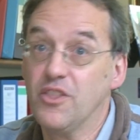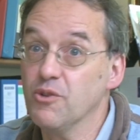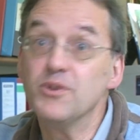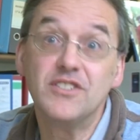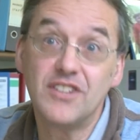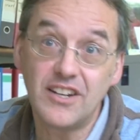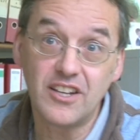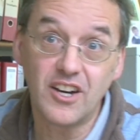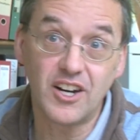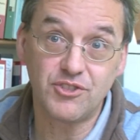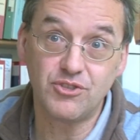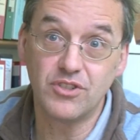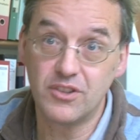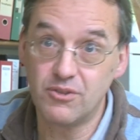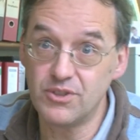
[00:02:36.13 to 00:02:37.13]
and there isn't any
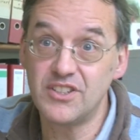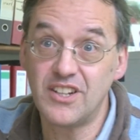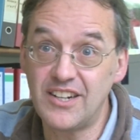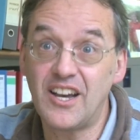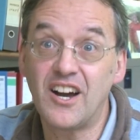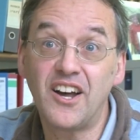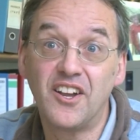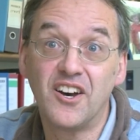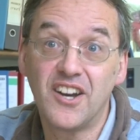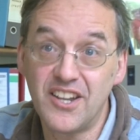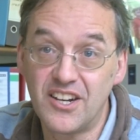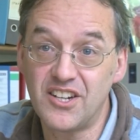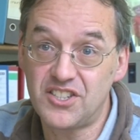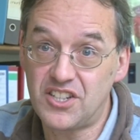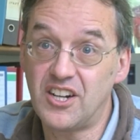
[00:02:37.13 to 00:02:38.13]
hydrogen, there isn't any
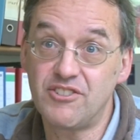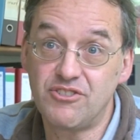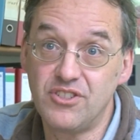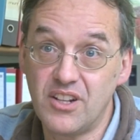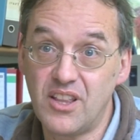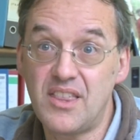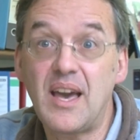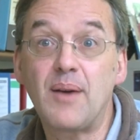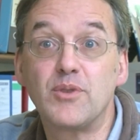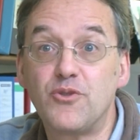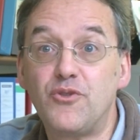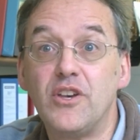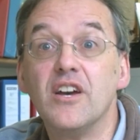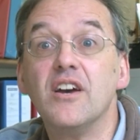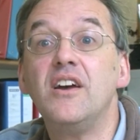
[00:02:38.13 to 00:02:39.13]
unionized hydrogen in the
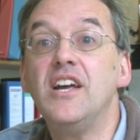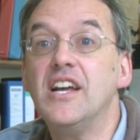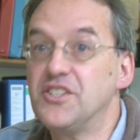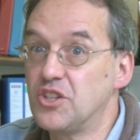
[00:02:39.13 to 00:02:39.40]
atmosphere,